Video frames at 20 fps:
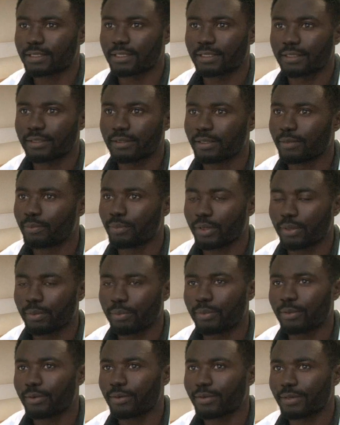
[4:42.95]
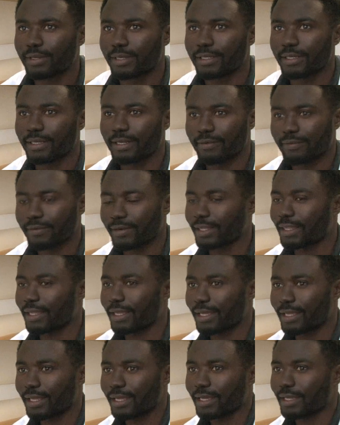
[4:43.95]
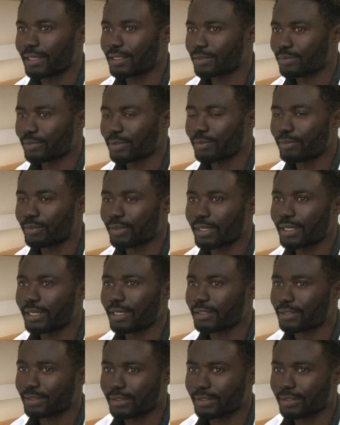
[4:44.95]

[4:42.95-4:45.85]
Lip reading: and the people and everything, yeah, it's been brilliant.